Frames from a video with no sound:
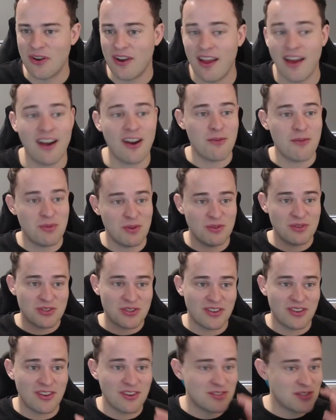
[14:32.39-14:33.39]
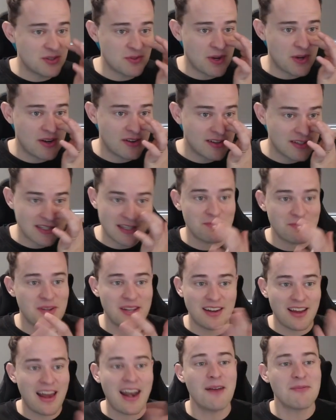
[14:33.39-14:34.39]
And I hope you enjoy those as well, because it's been
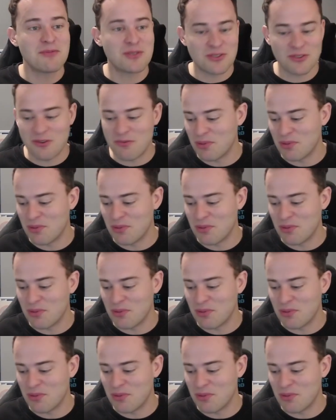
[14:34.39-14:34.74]
an absolute